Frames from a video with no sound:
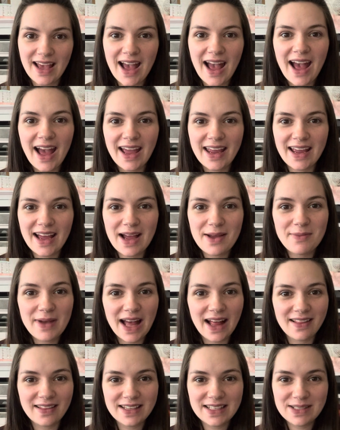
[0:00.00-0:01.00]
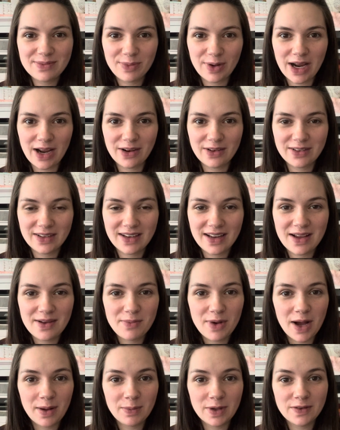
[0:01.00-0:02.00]
Hi, I'm Alice Brown, a
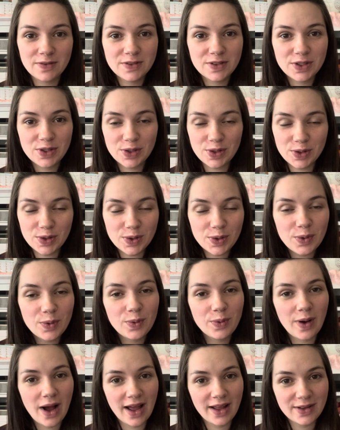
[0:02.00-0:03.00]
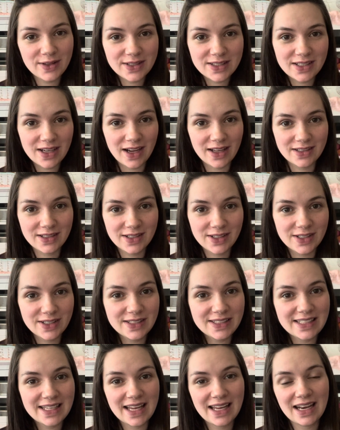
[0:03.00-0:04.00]
mom of 2 wild
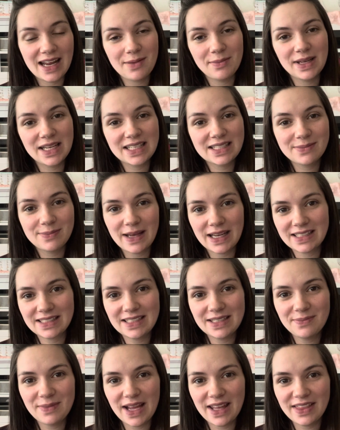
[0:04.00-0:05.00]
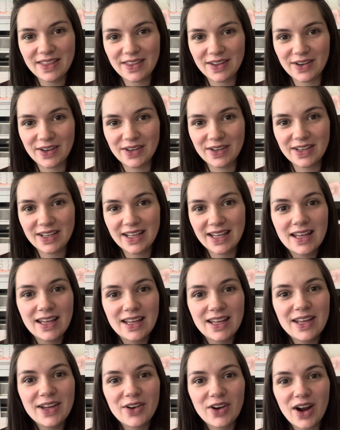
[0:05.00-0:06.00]
toddlers, and I'm expecting my 3rd
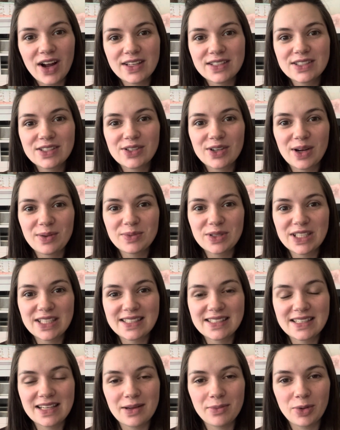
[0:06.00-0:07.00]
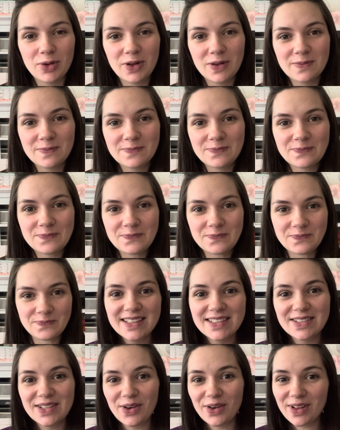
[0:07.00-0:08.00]
here on Scrumptious Table.
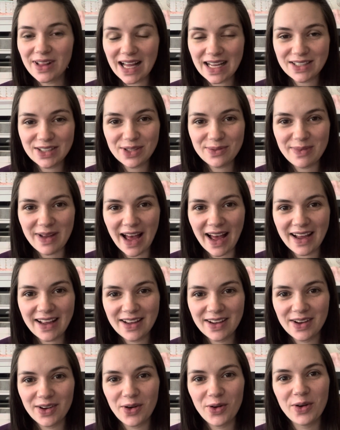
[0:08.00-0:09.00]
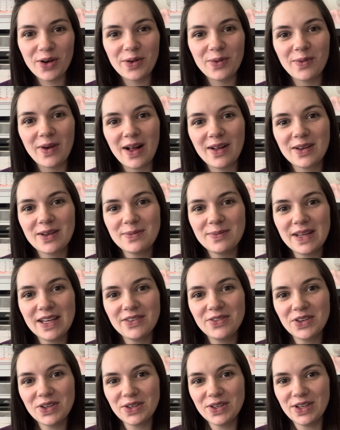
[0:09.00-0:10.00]
So glad you're back, or welcome
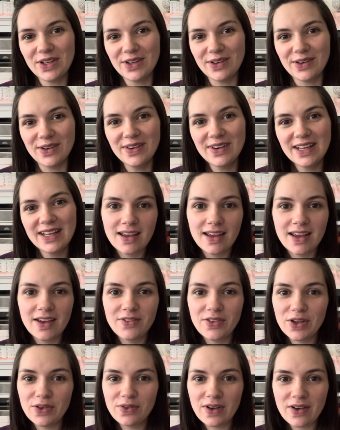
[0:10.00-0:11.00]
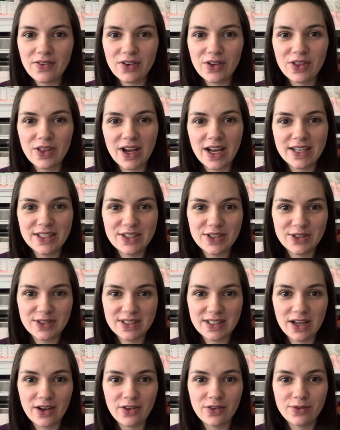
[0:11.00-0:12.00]
if you're new. If you've ever thought to
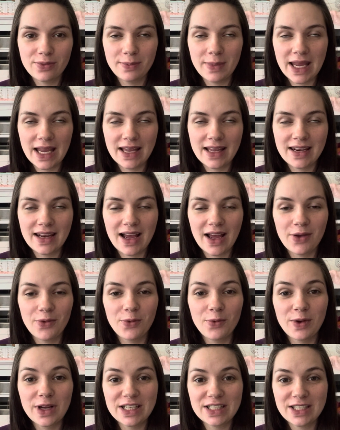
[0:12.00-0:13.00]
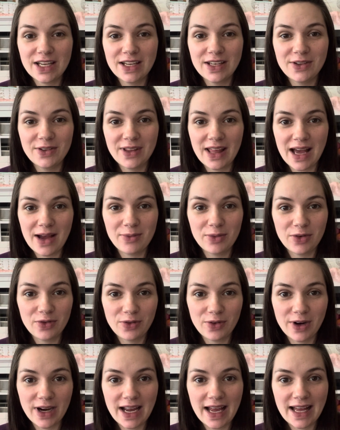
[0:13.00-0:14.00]
yourself, man, I wish I knew that
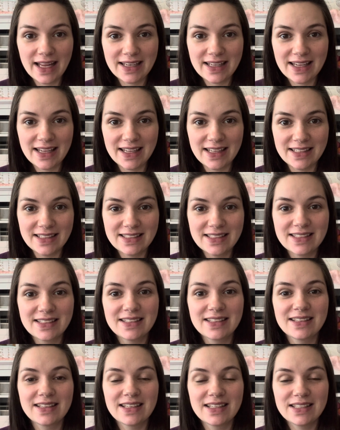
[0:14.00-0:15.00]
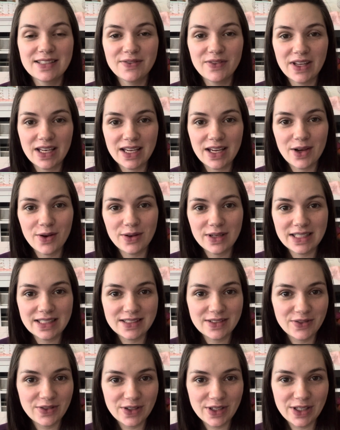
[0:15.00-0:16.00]
before I had kids, this video
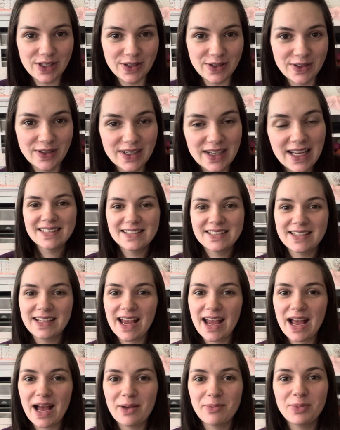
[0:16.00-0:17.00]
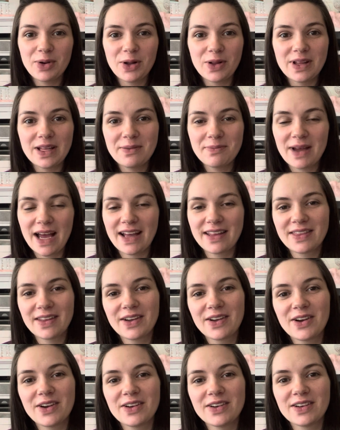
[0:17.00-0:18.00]
is for you. Today I'm pulling back the
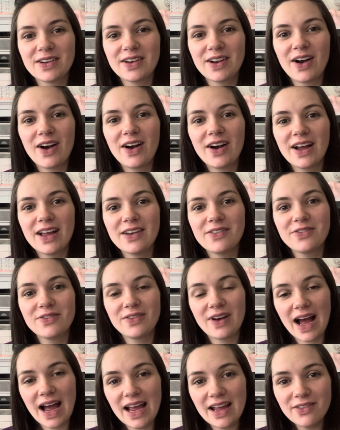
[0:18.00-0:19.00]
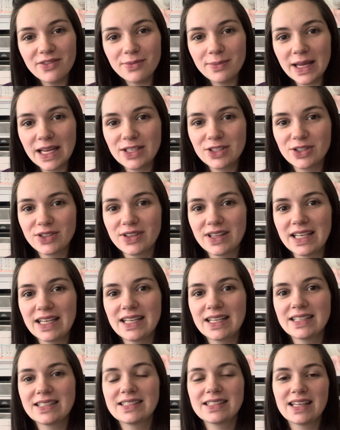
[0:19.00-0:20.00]
curtain on 5 major
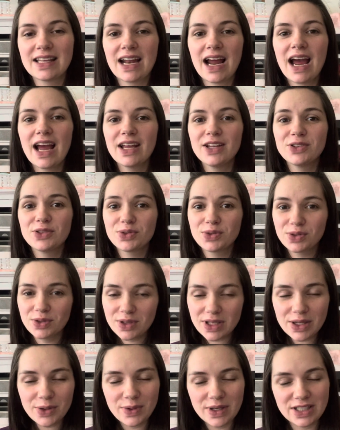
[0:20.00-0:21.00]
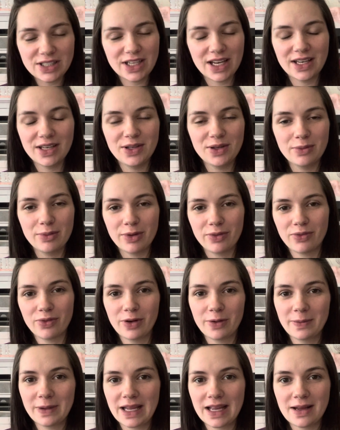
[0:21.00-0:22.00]
things that I truly wish I knew
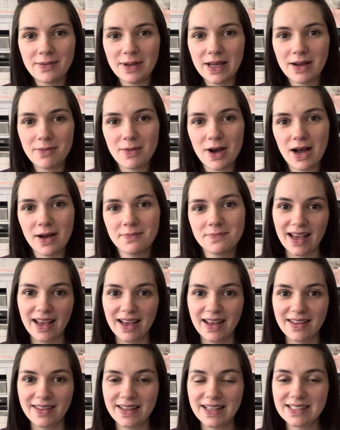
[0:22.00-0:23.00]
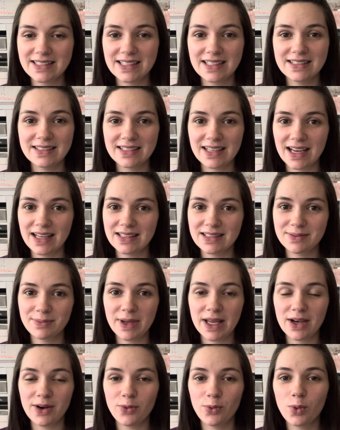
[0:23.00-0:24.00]
before becoming a mom. These insights
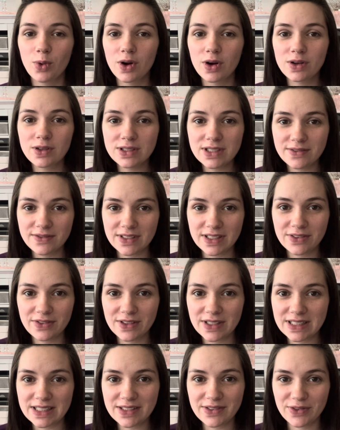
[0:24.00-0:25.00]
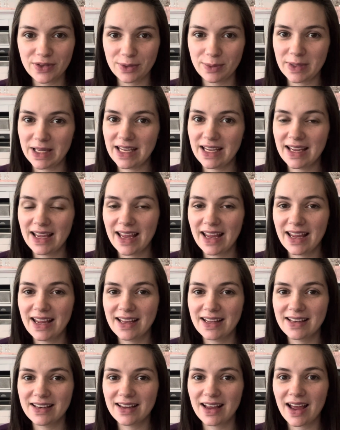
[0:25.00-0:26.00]
made a world of difference for me,
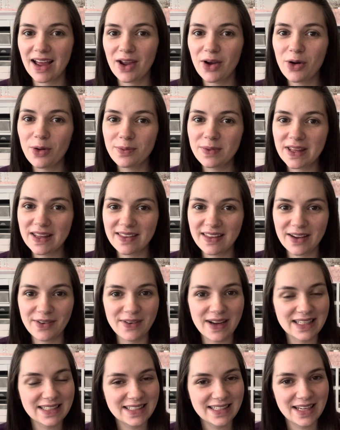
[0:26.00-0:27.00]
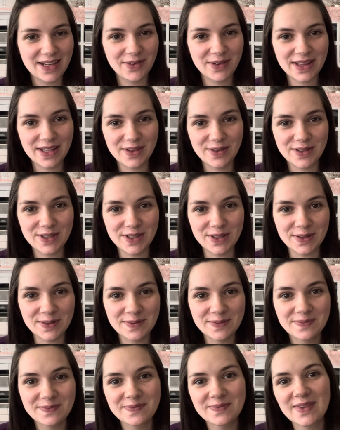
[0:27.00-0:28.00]
and I hope that they resonate with you too.
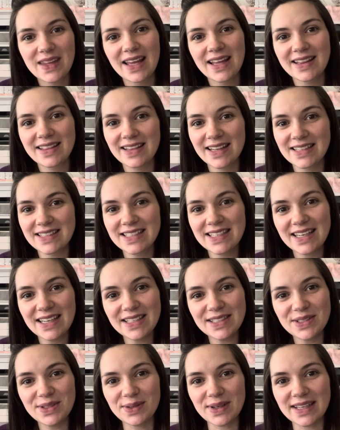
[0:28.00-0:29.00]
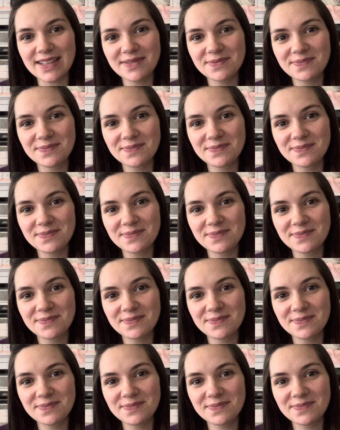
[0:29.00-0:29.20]
Let's get into it.